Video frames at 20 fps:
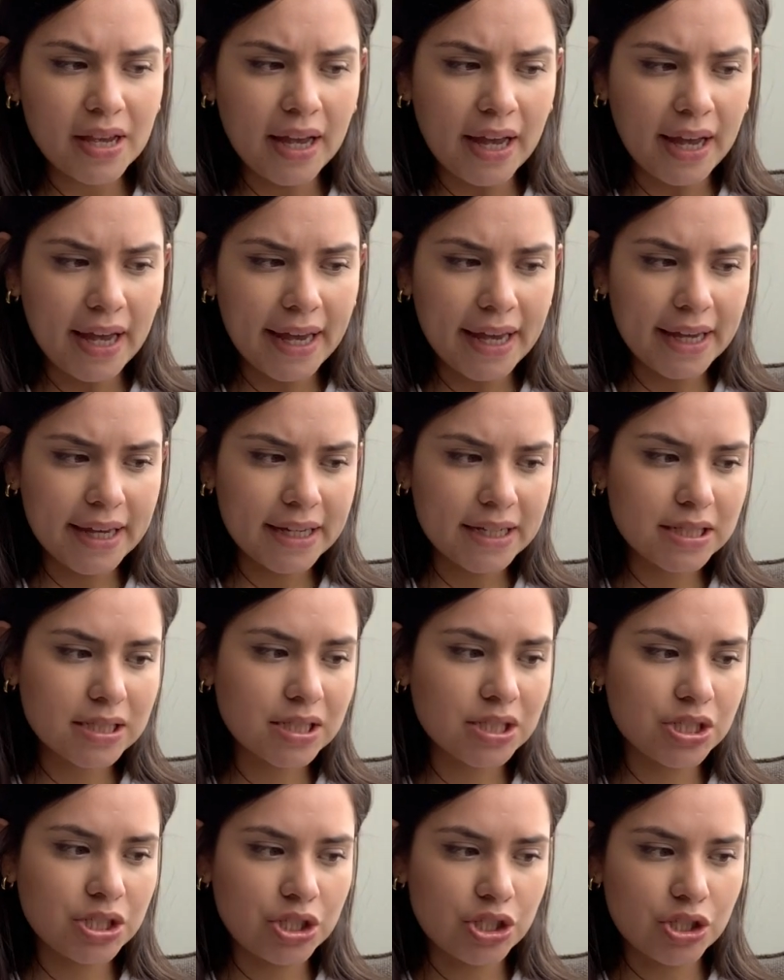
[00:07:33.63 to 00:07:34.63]
I
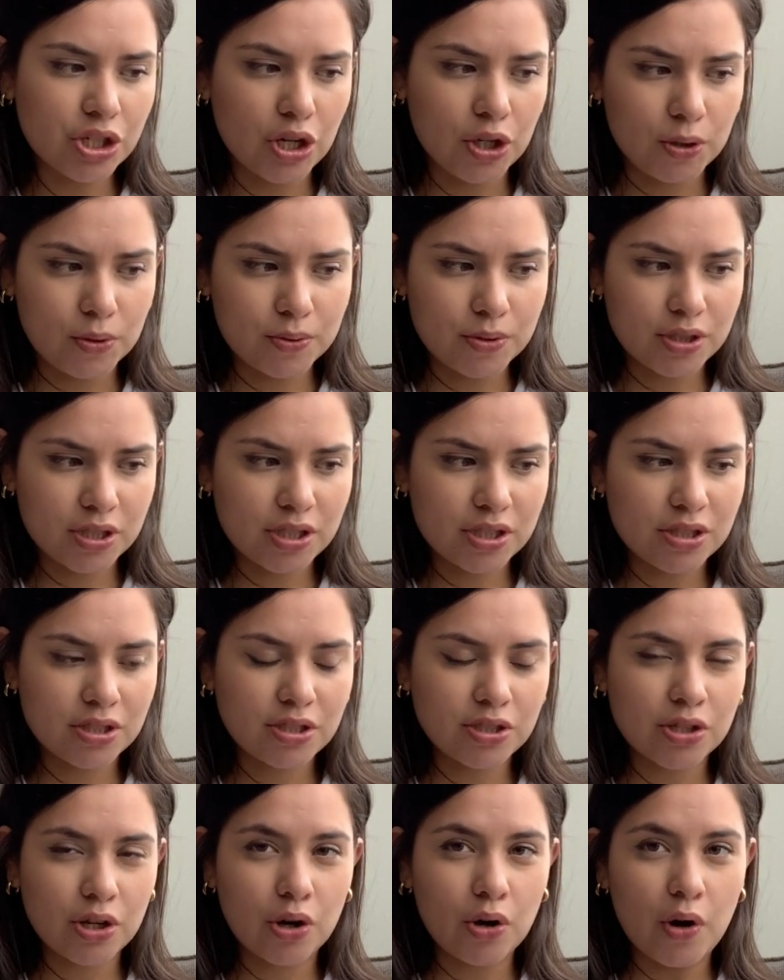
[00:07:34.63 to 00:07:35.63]
don't.
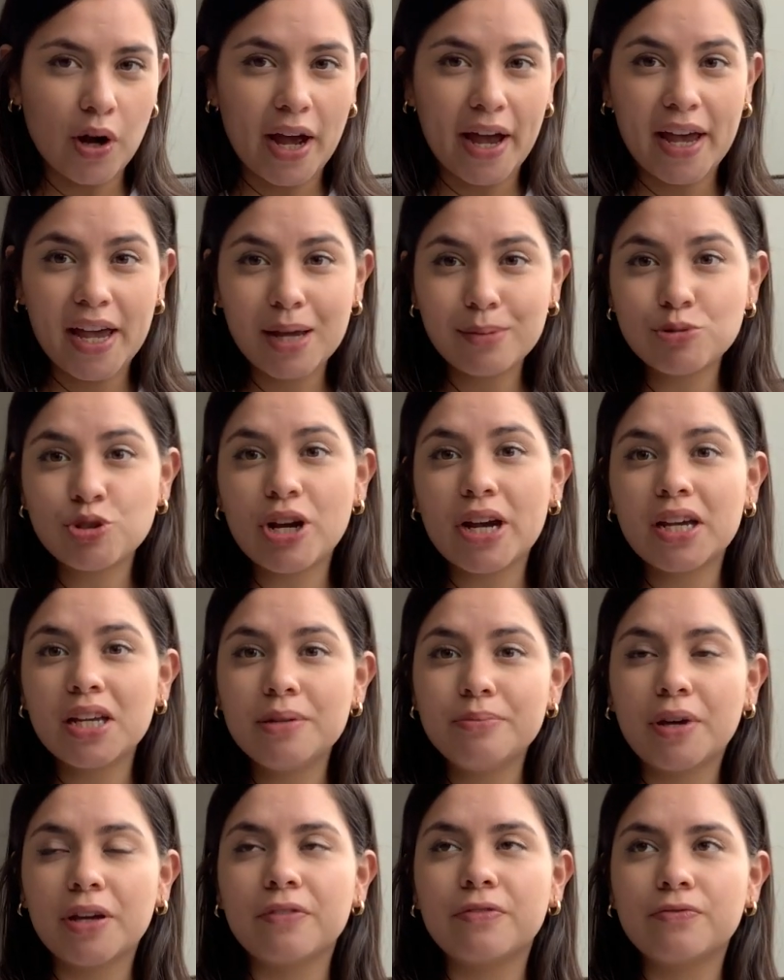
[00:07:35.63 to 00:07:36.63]
So I am tracking
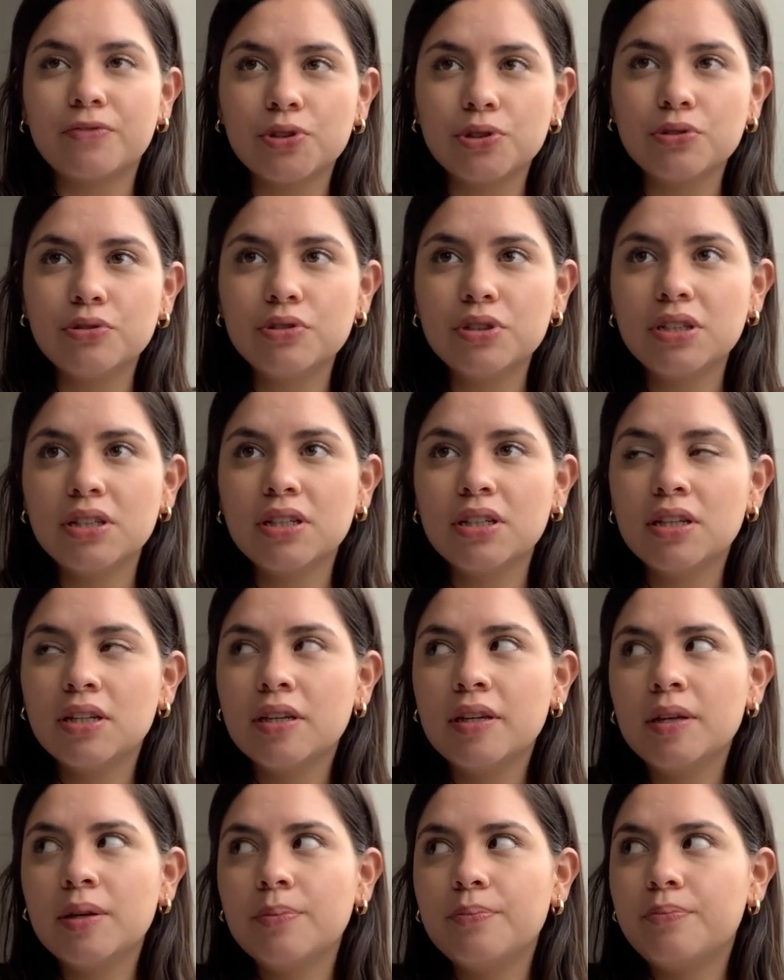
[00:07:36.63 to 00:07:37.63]
my food,
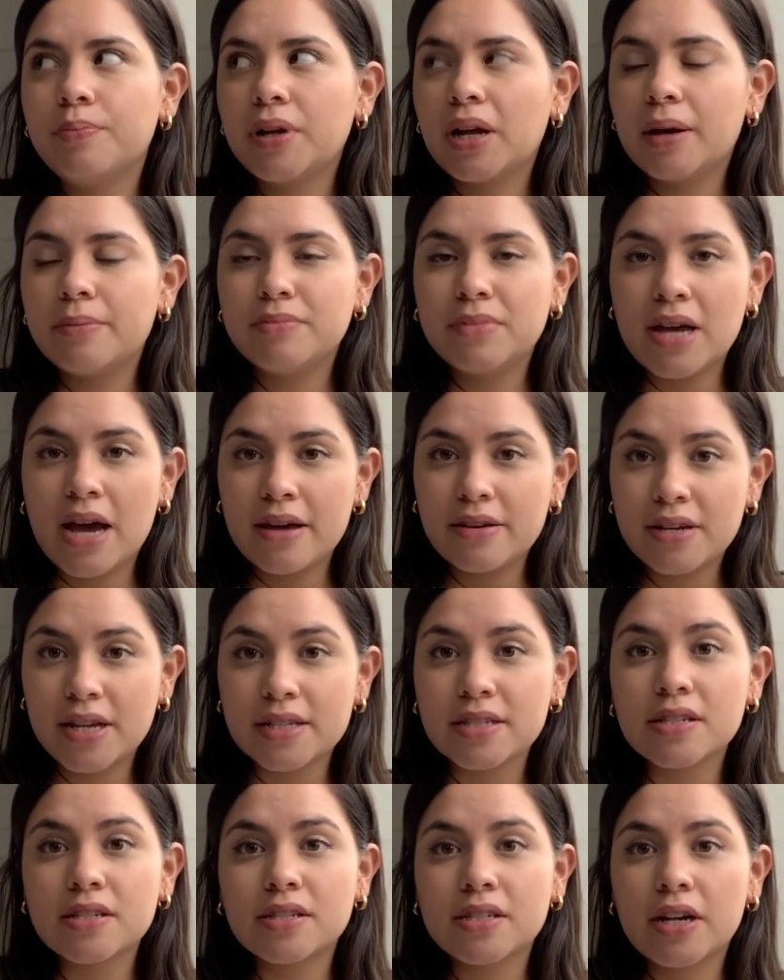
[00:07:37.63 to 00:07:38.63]
but I'm not
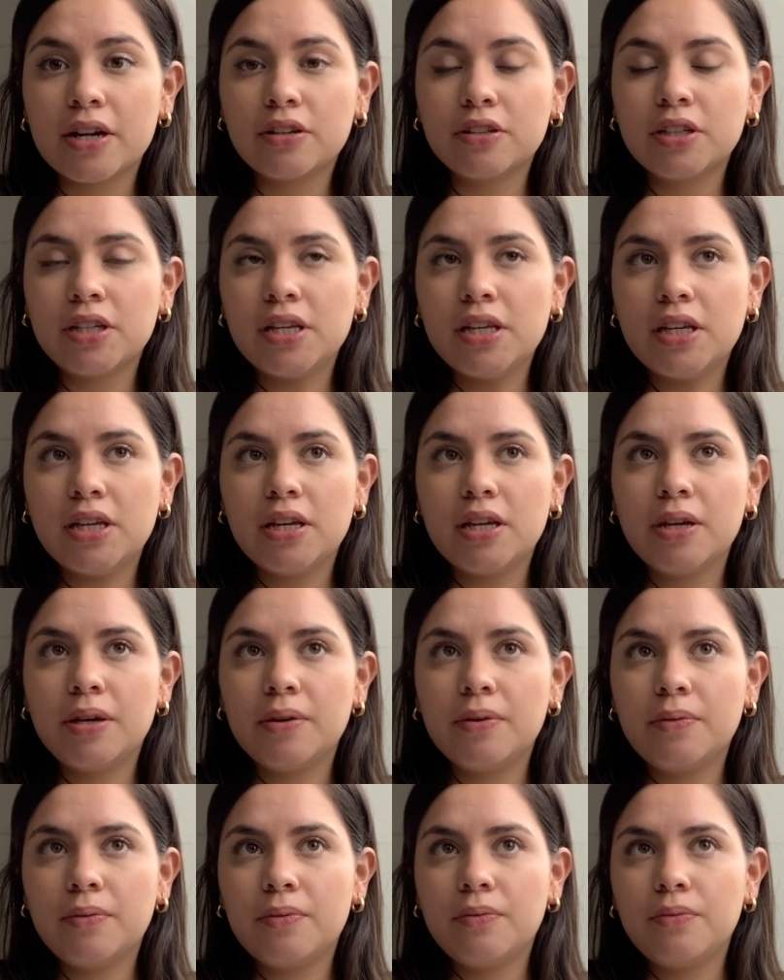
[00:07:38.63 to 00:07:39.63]
necessarily
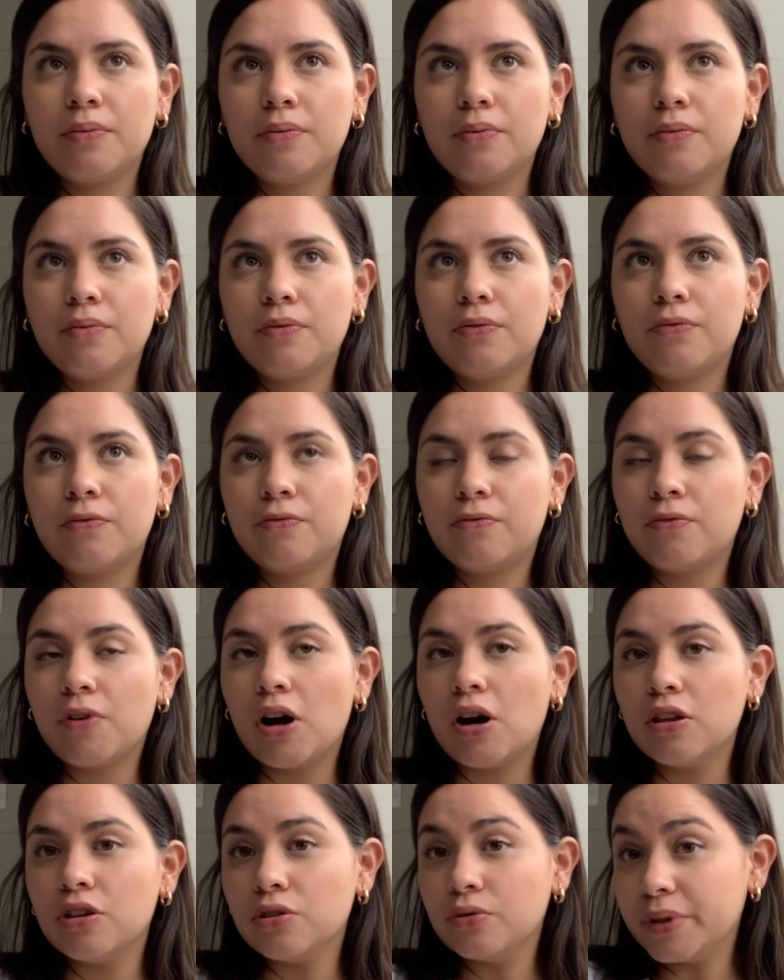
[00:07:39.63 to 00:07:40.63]

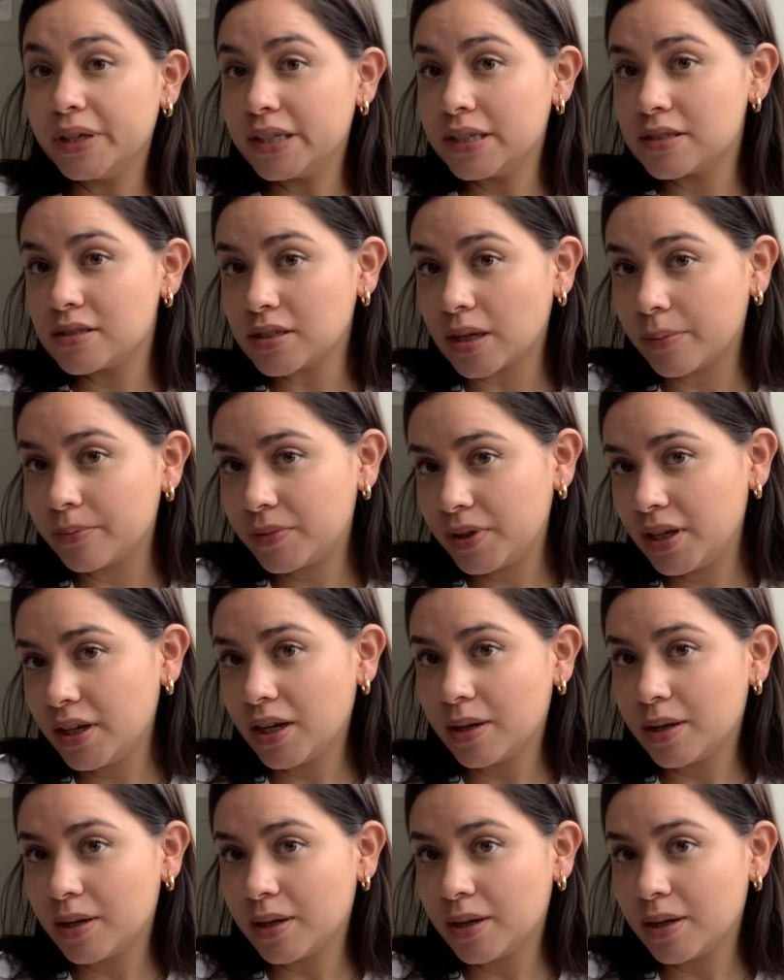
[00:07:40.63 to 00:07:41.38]
following something.